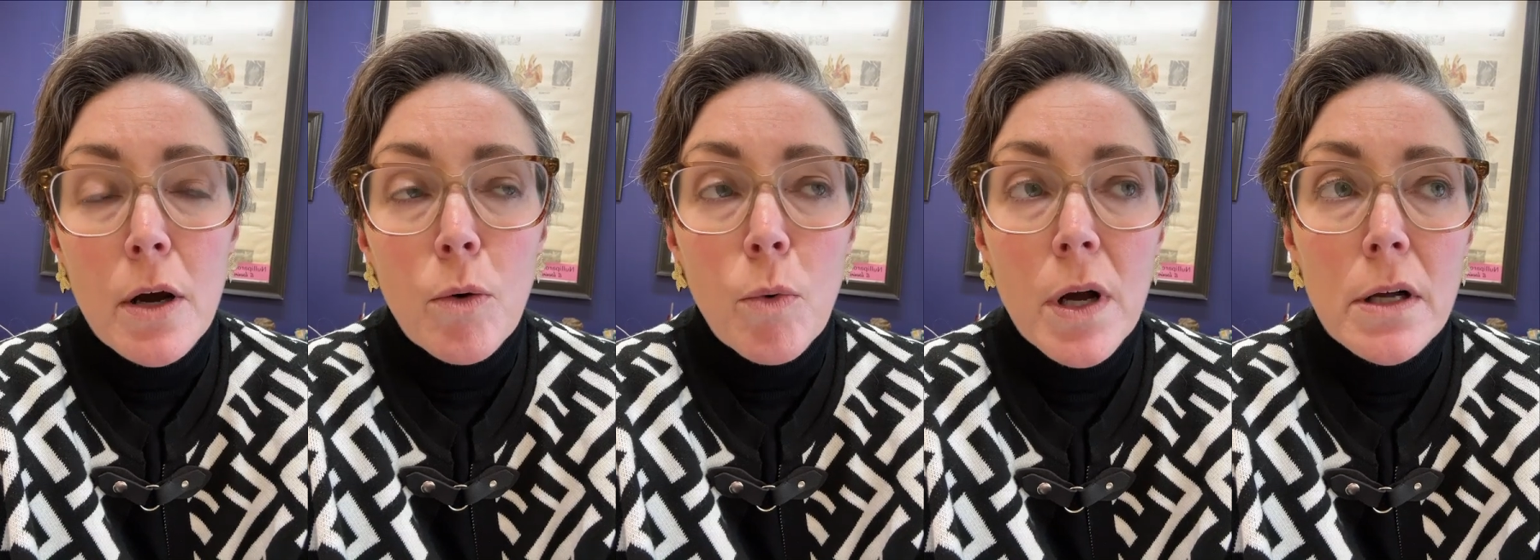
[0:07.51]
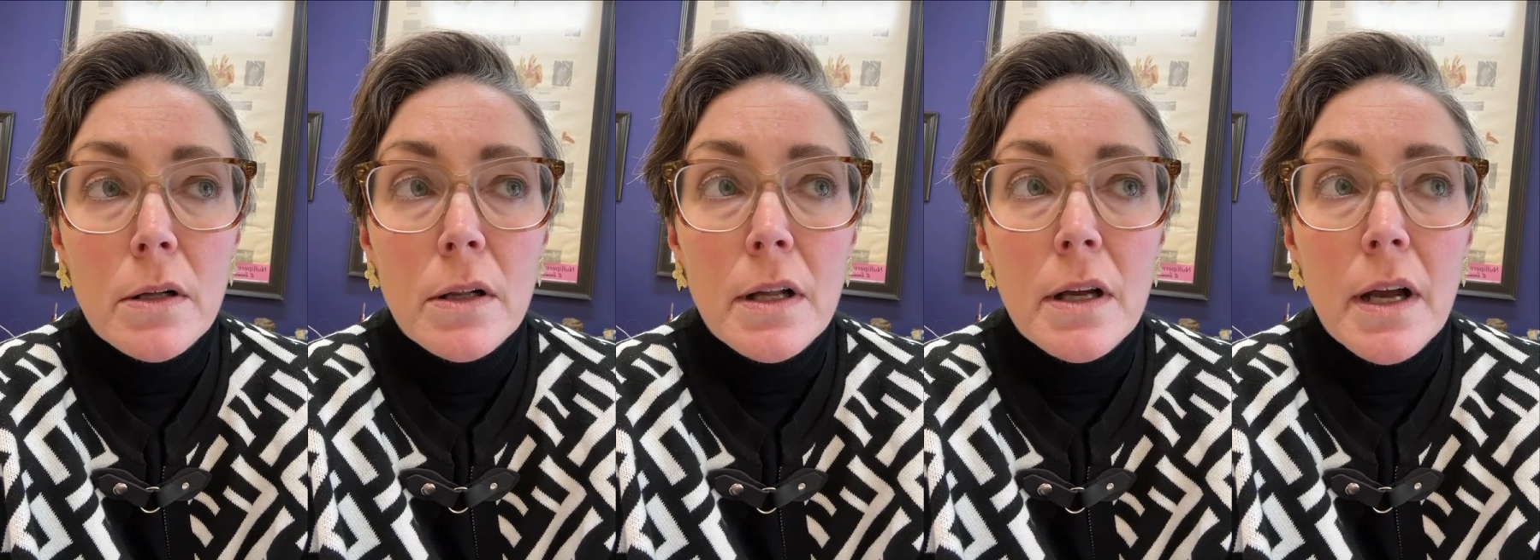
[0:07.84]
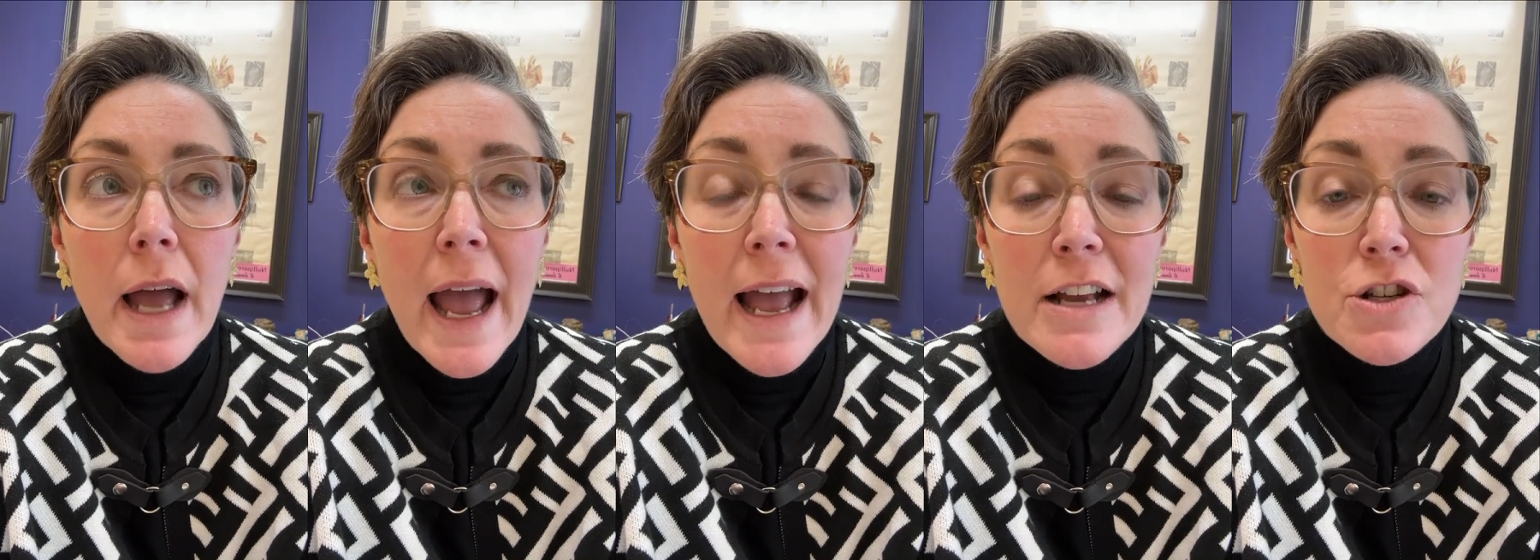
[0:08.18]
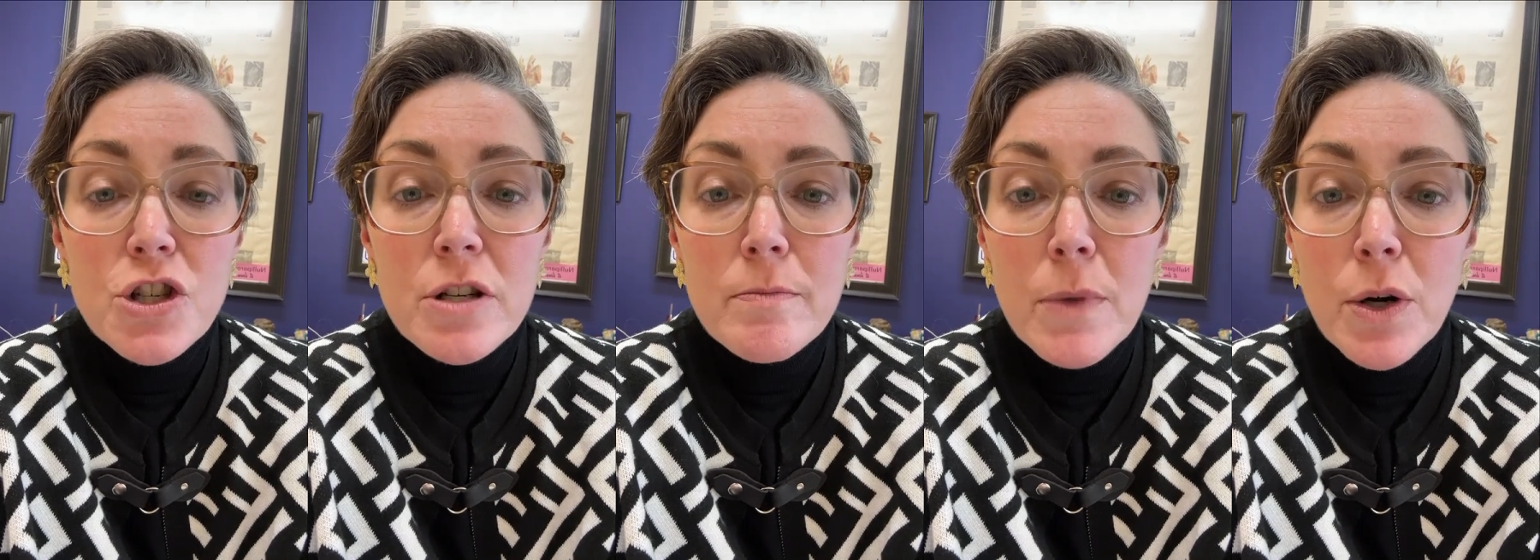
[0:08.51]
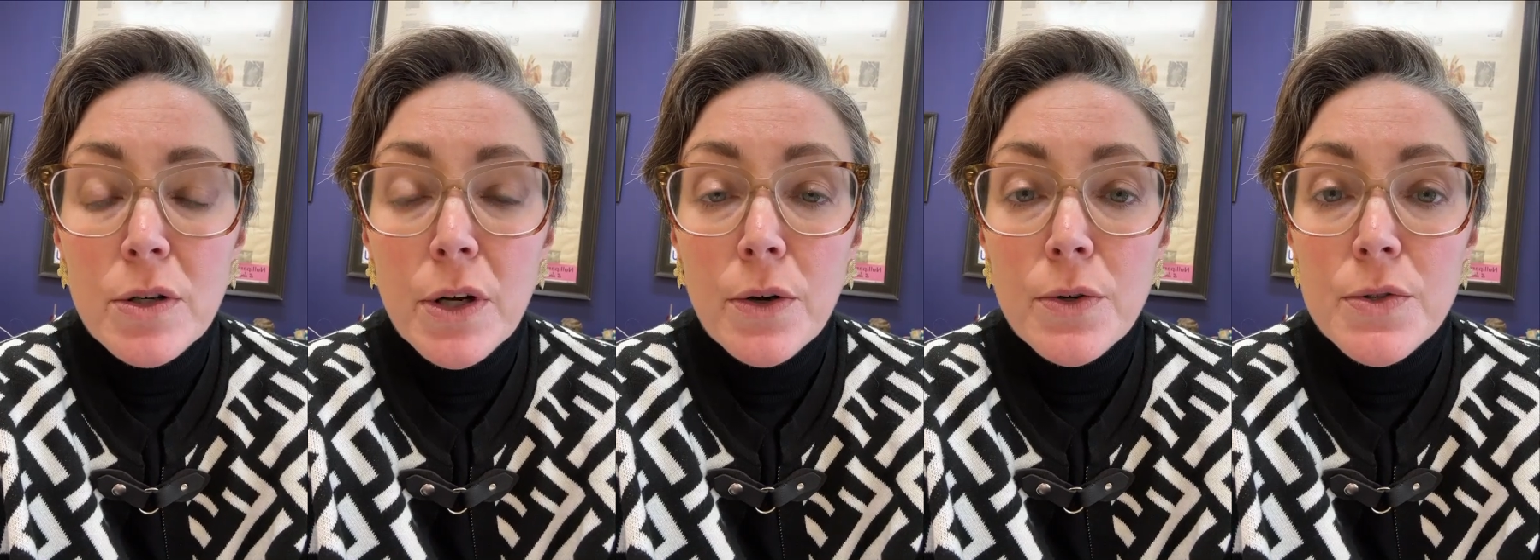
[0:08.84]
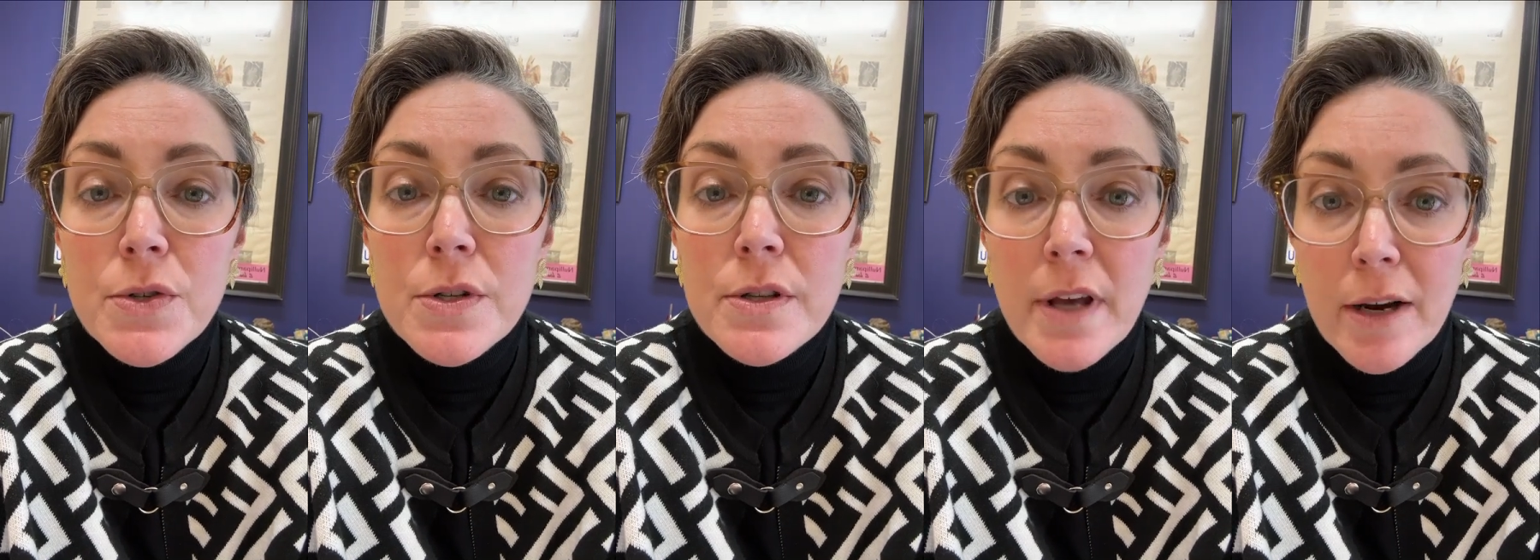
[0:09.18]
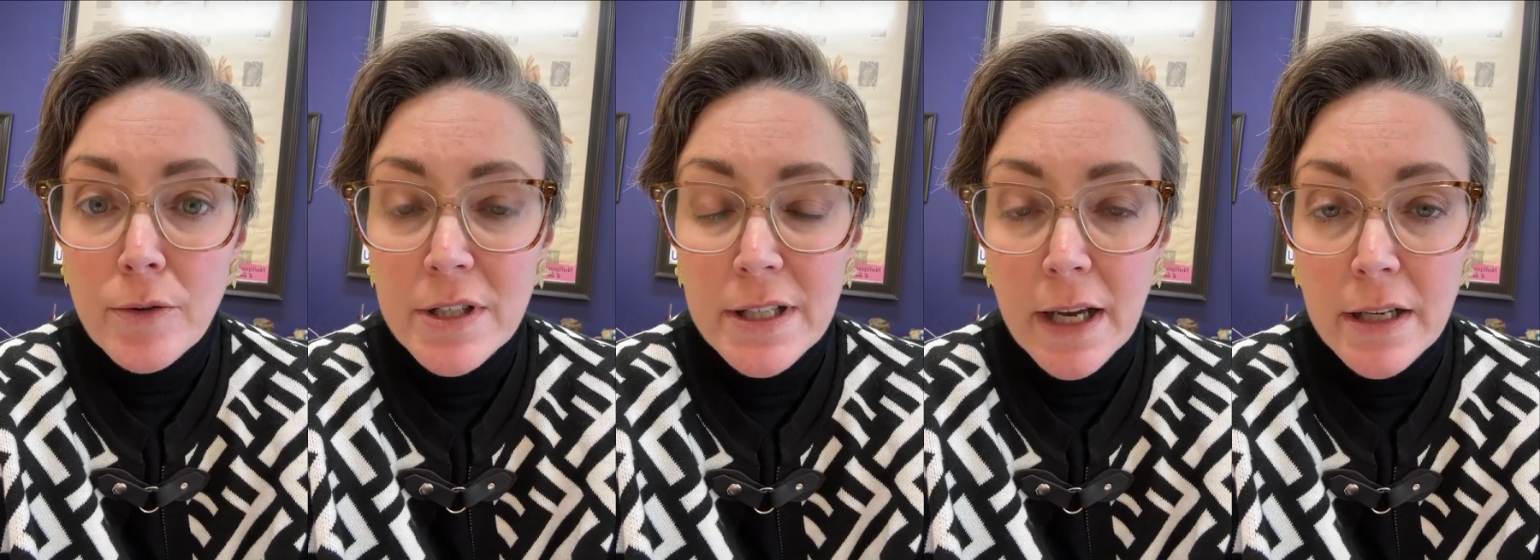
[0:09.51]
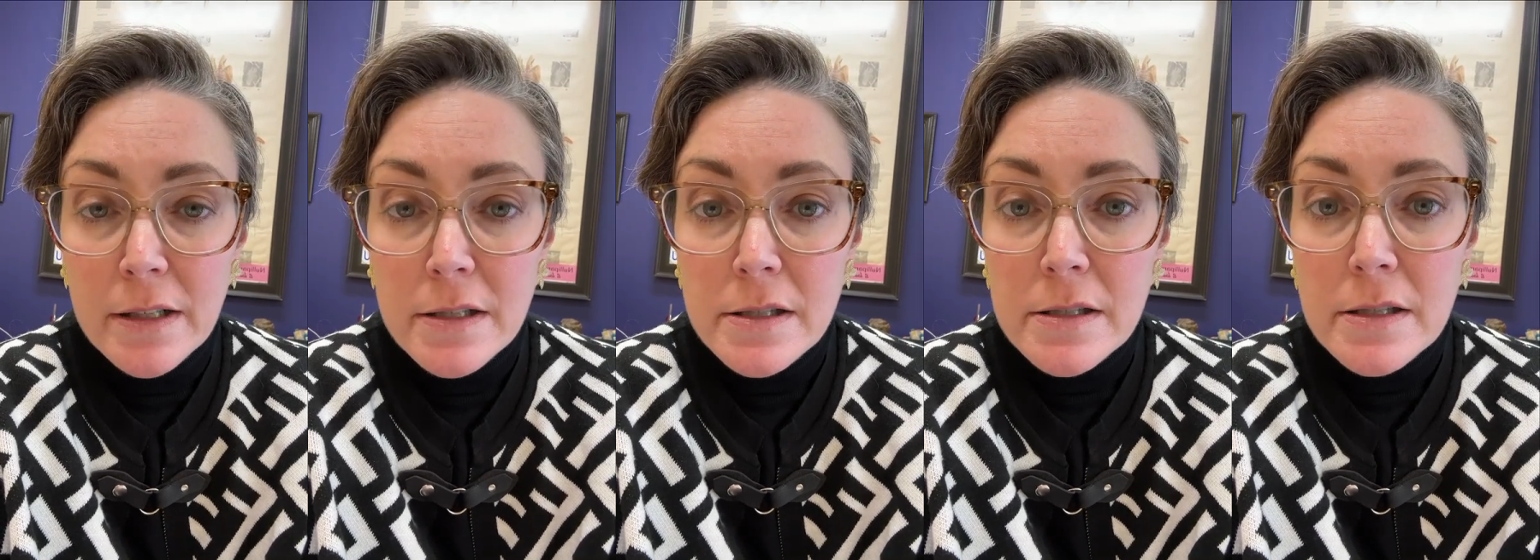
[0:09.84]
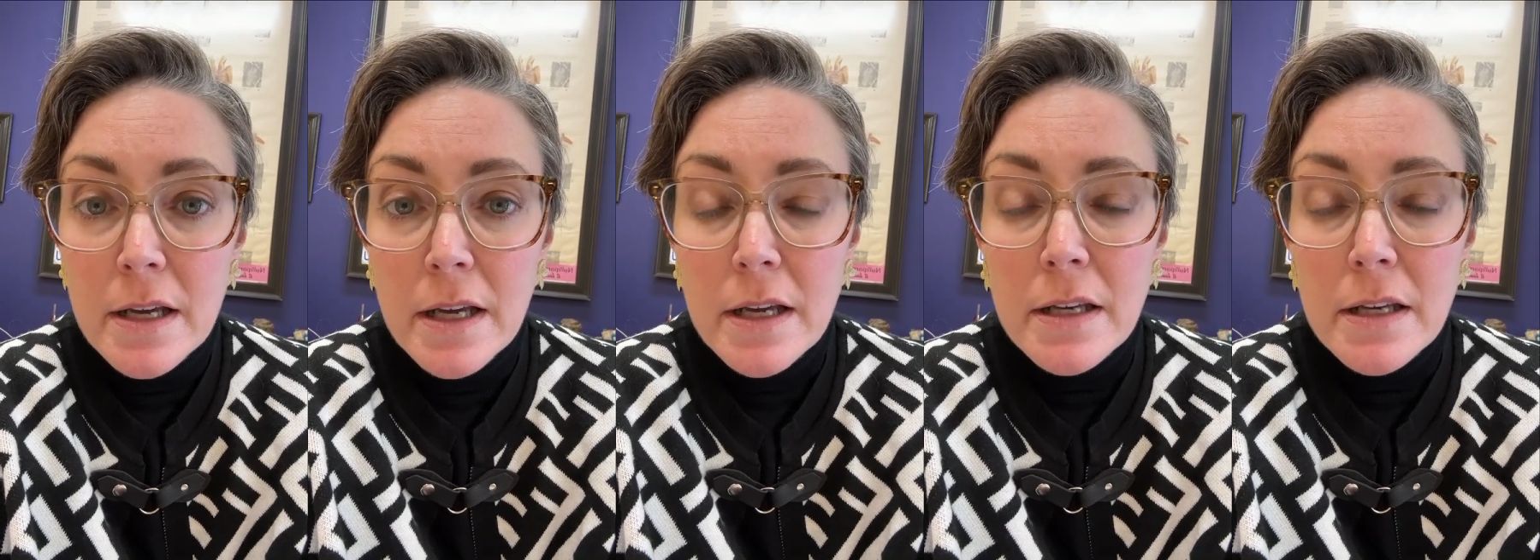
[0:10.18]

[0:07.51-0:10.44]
Well, Hashimoto's thyroiditis